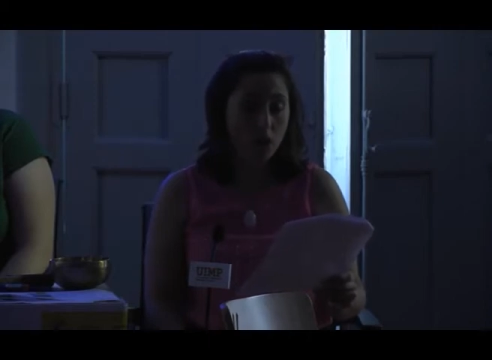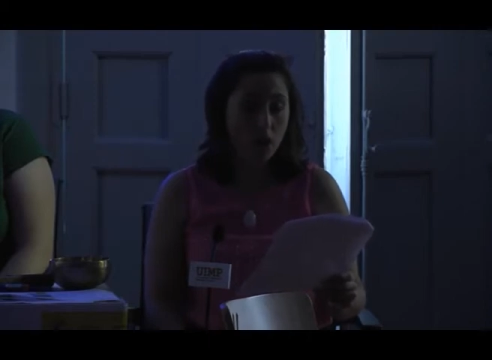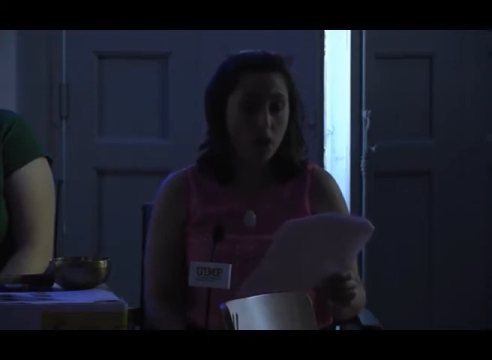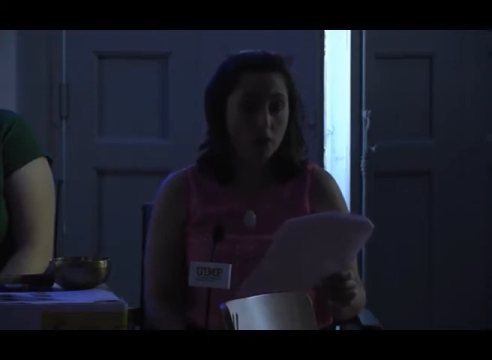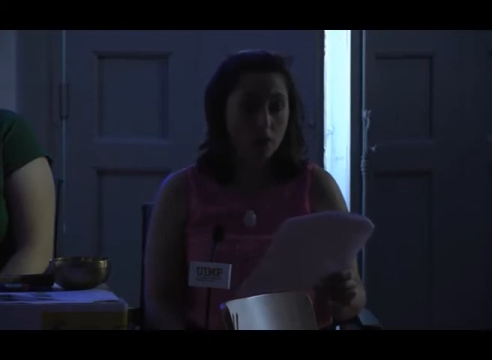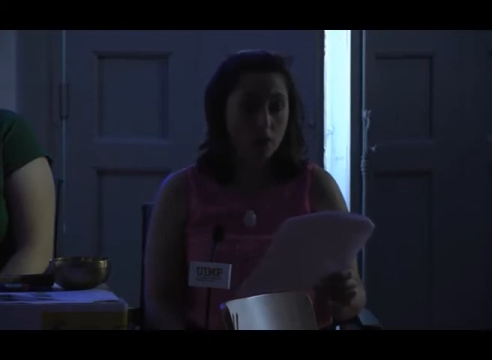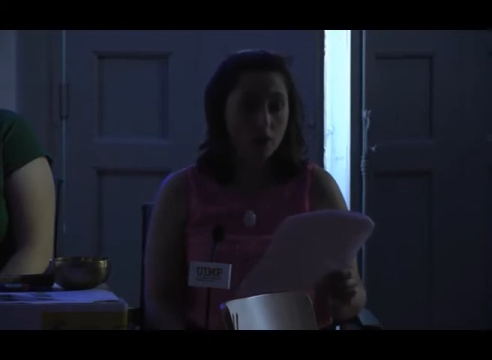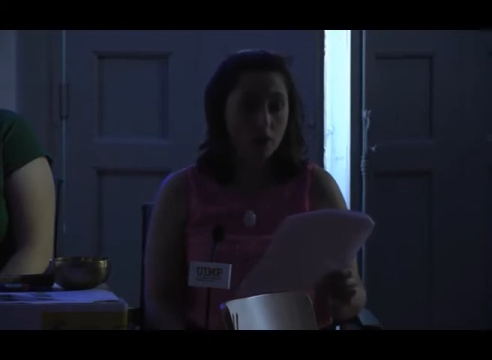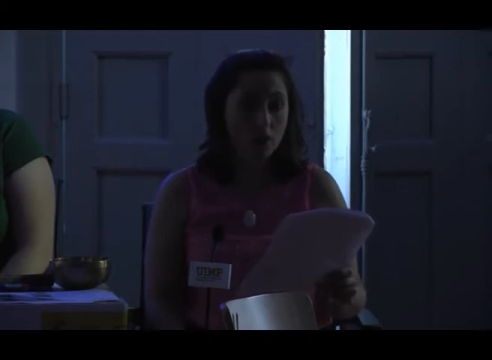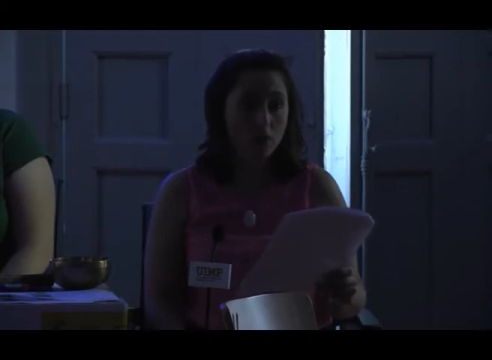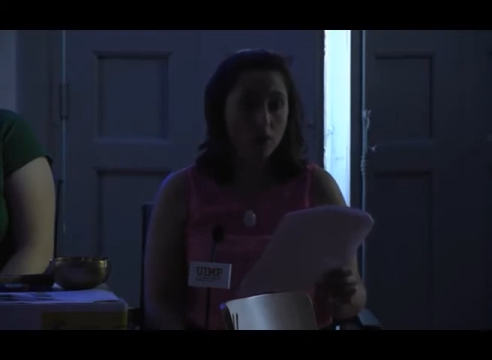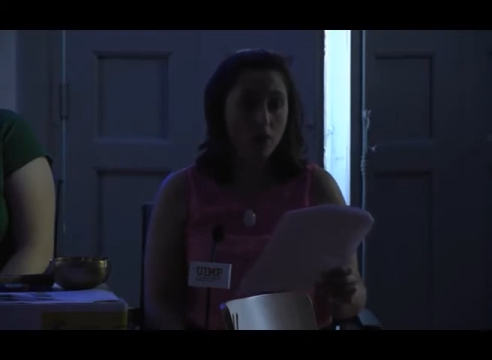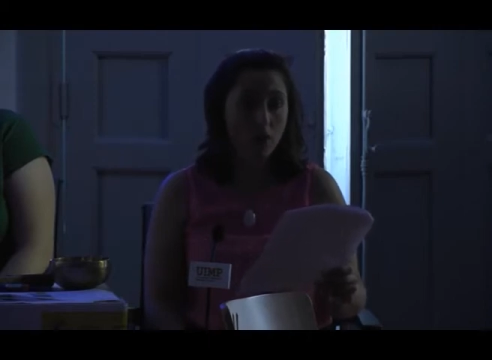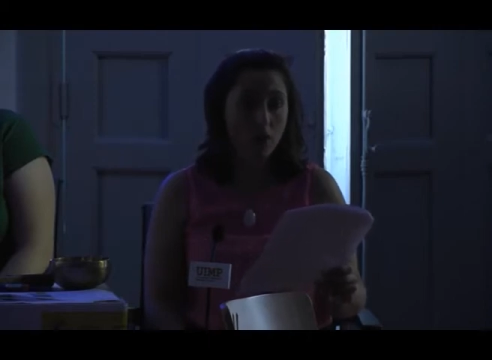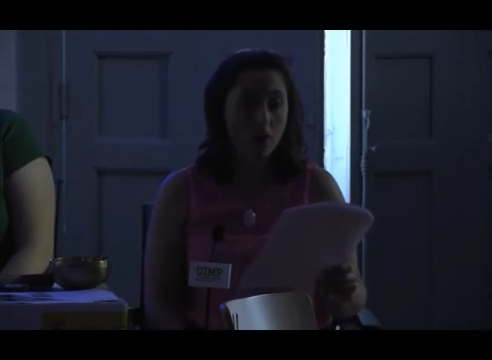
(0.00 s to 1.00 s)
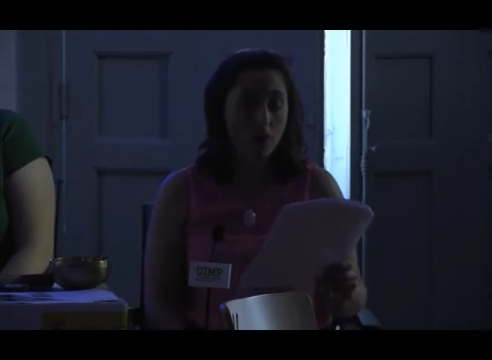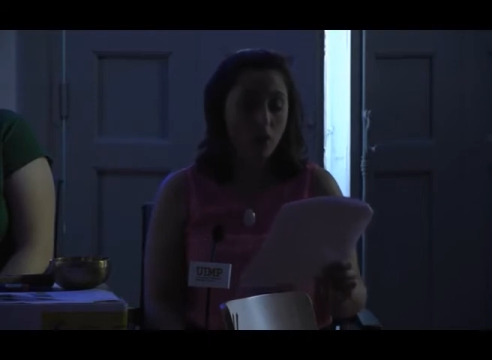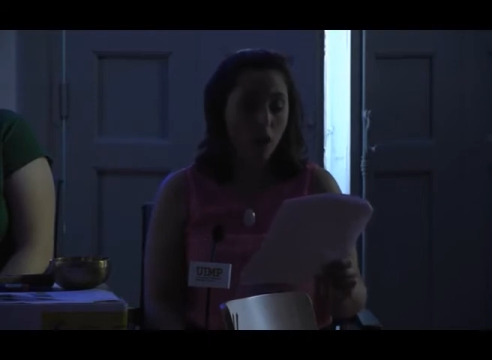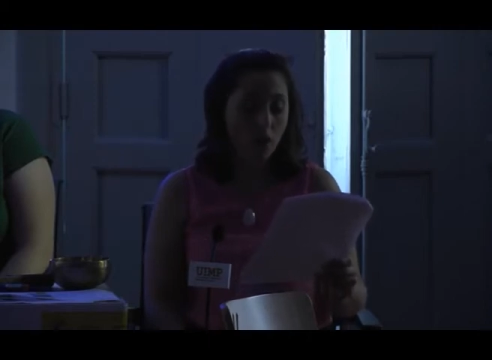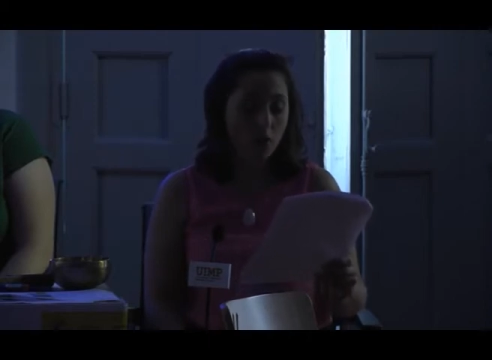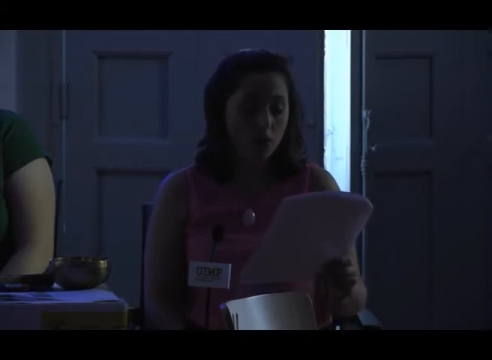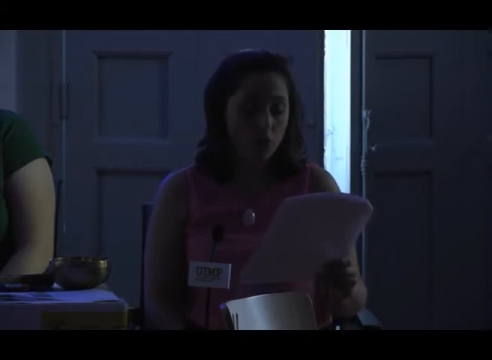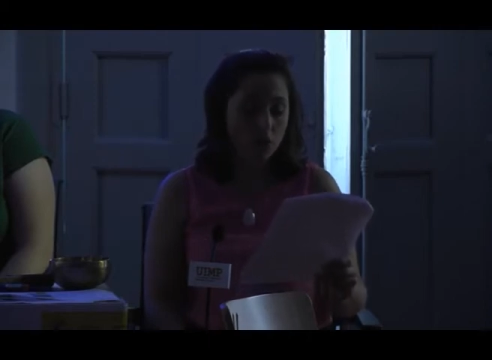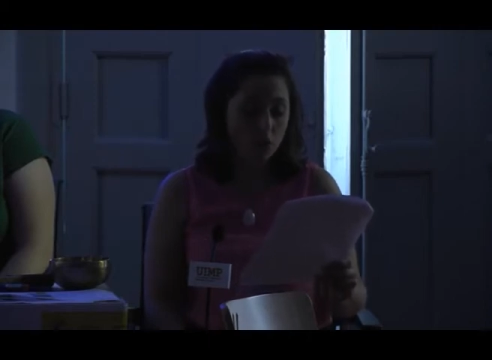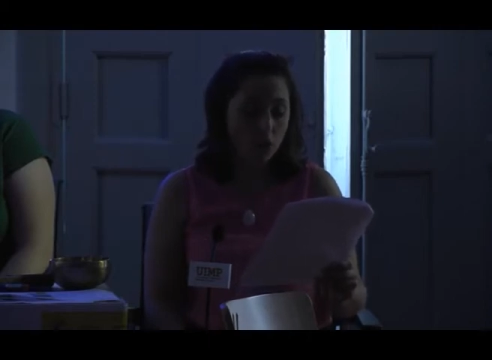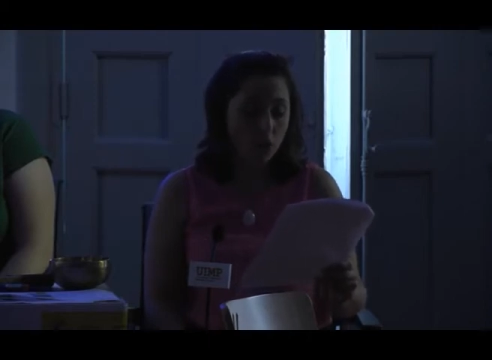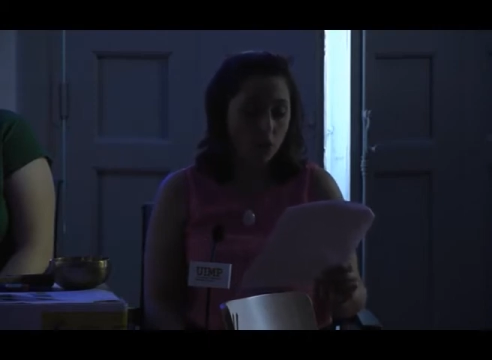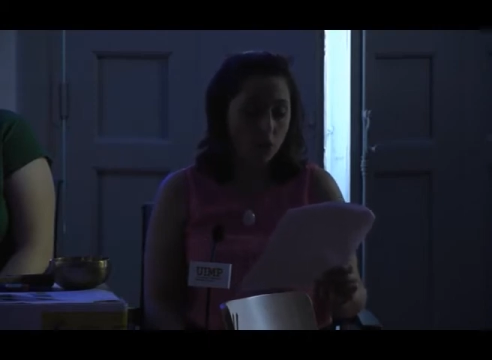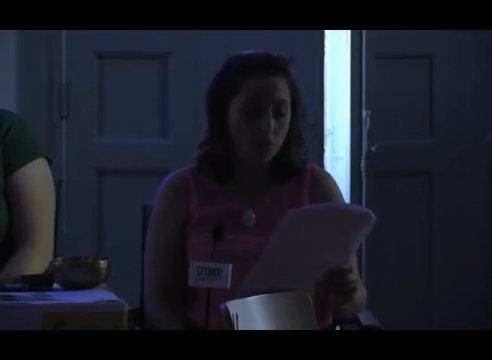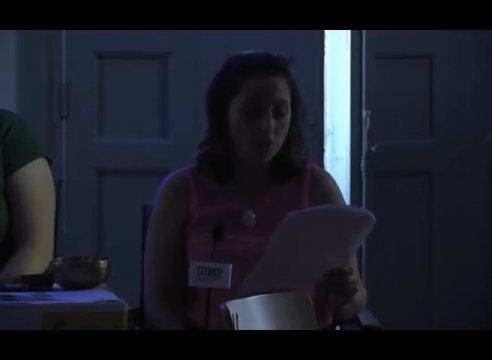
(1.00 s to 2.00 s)
can
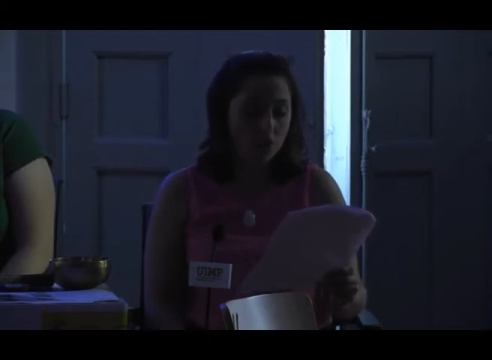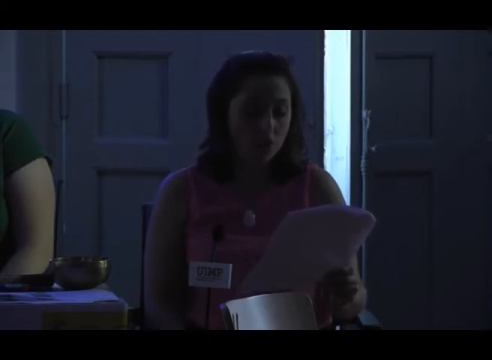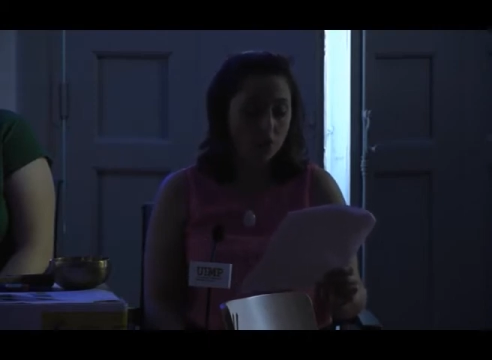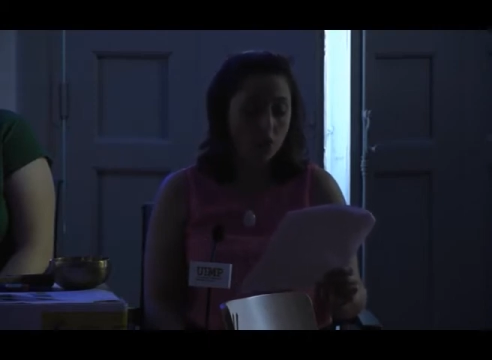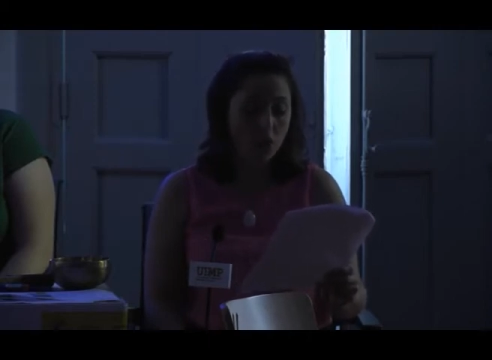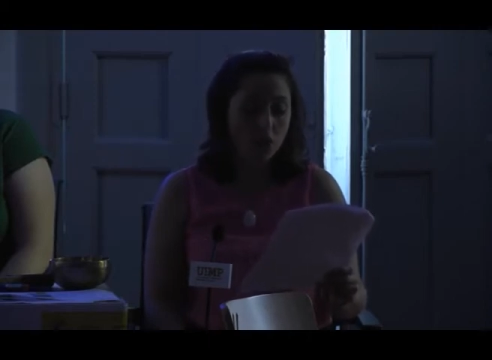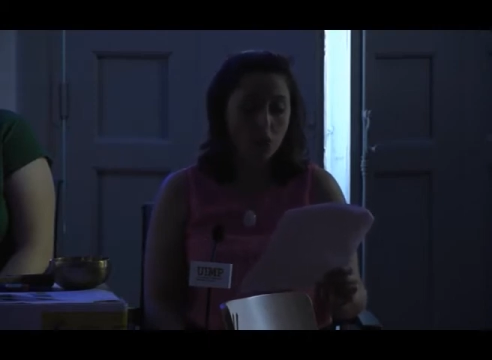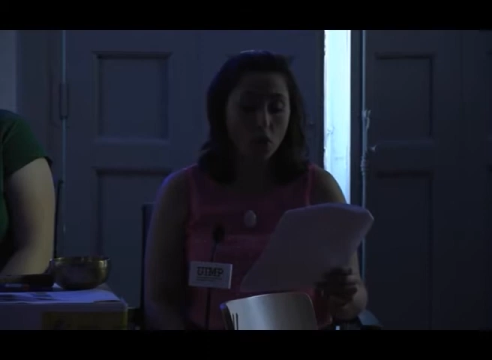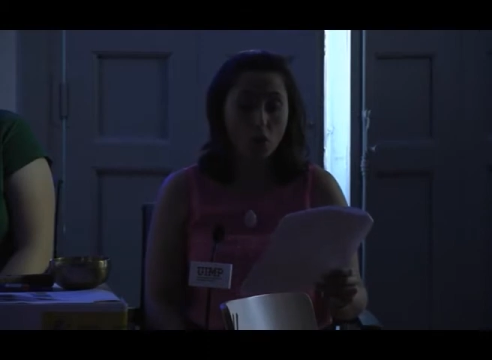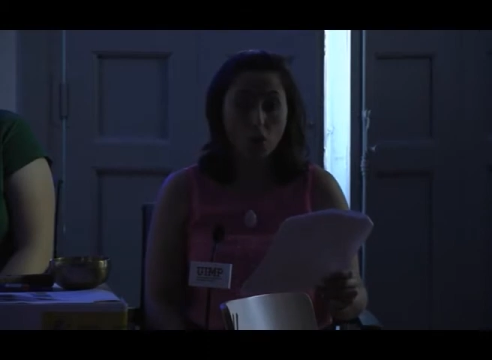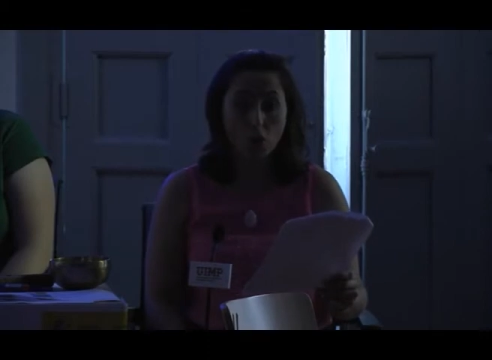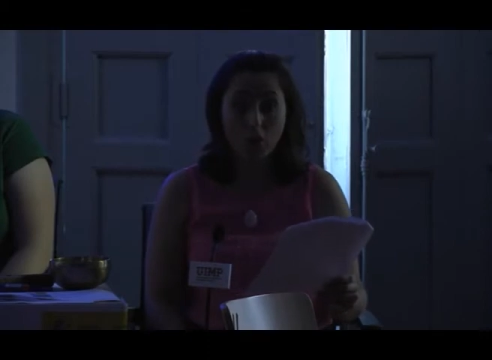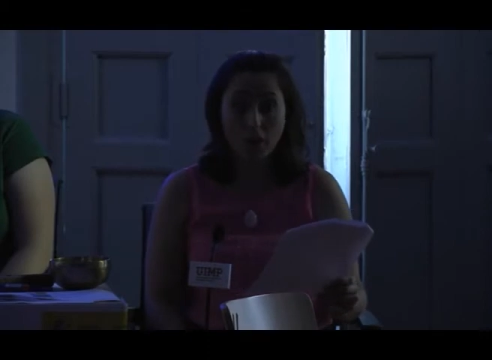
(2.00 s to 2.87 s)
observe your